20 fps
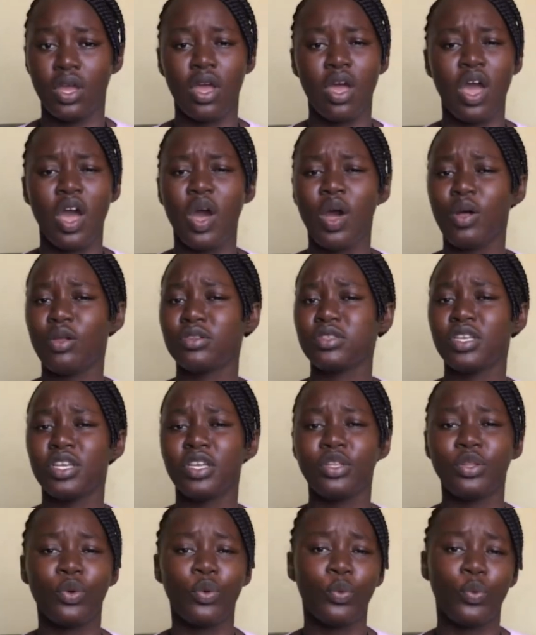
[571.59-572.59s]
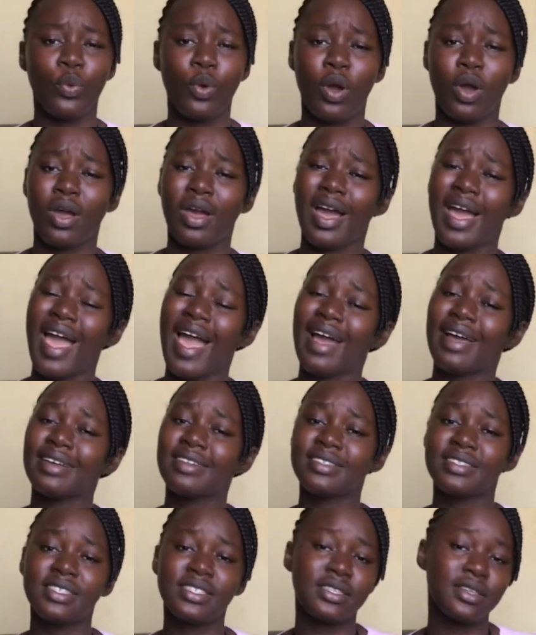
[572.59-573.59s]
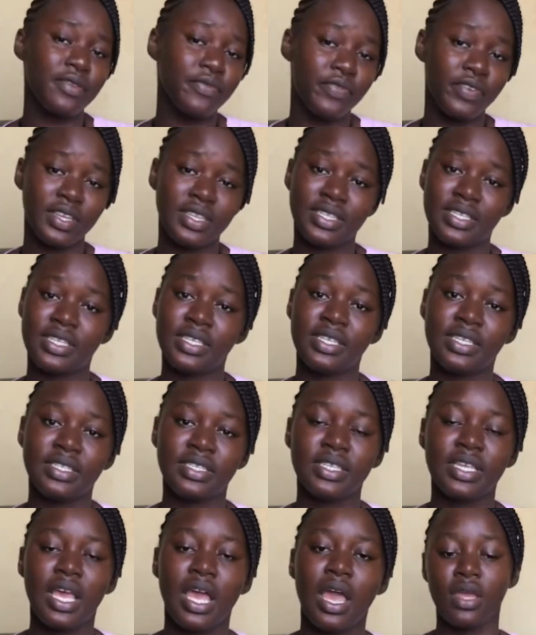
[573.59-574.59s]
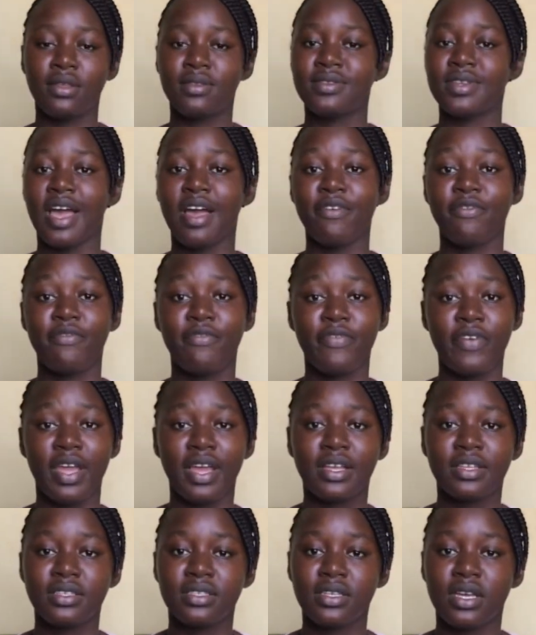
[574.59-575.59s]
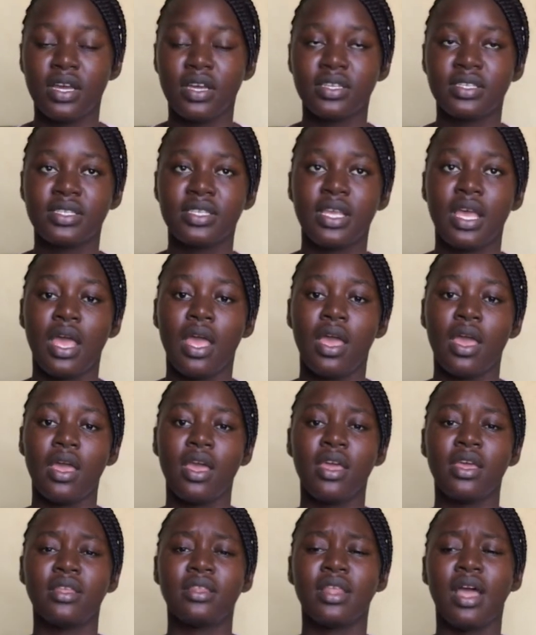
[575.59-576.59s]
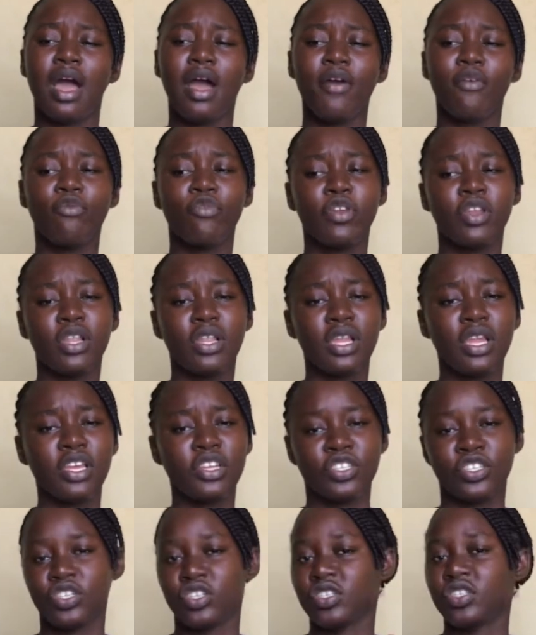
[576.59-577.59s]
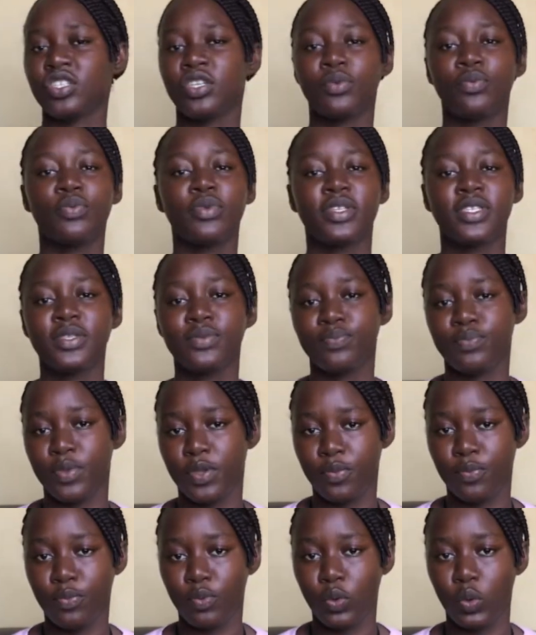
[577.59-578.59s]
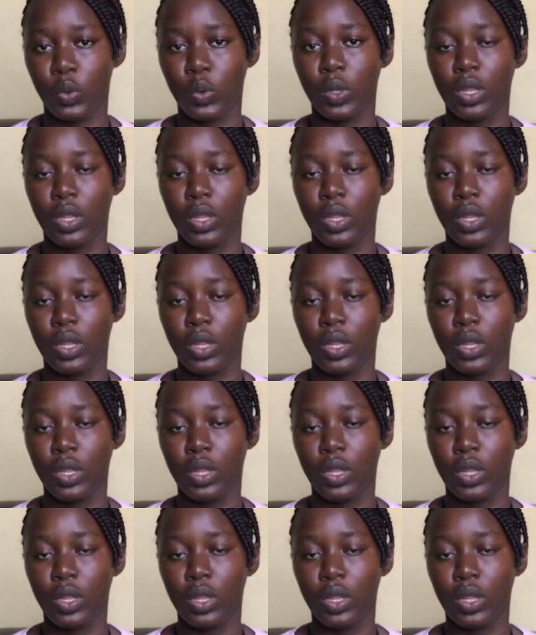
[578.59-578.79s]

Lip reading: Also in the work activities, it affects us in our relationship with people.